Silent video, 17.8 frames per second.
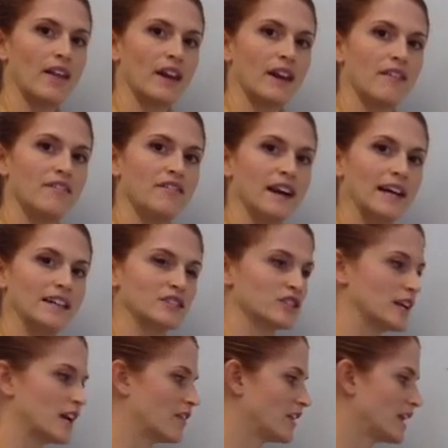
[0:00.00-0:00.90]
that I've
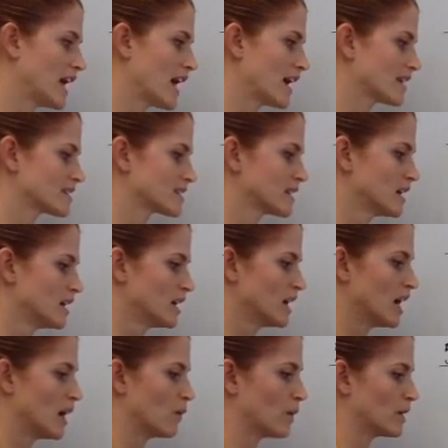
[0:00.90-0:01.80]
factored out the x,
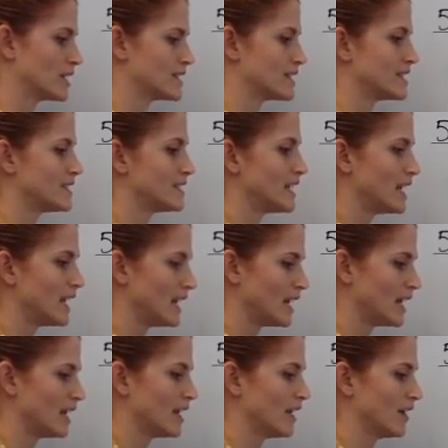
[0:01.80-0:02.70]
I want to
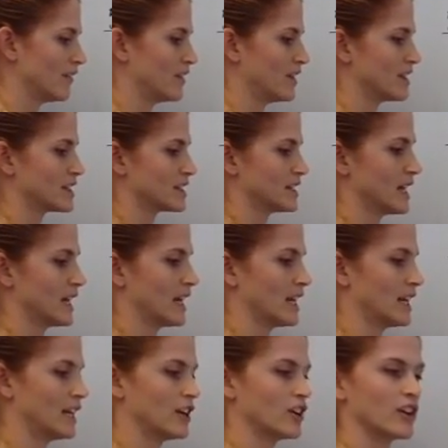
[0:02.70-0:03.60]
see if this thing in
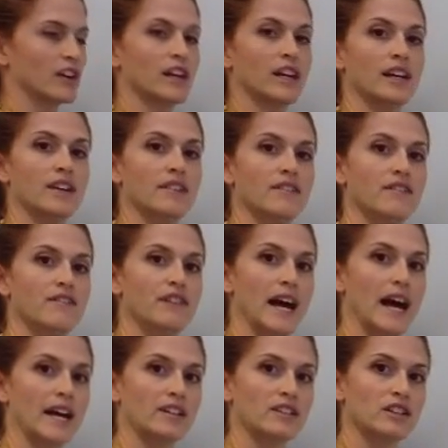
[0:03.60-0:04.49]
here can
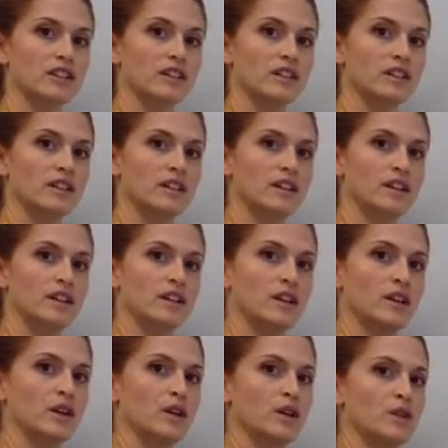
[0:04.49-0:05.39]
factor.
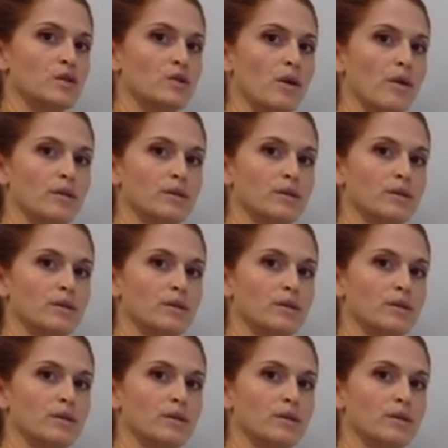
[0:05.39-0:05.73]
So what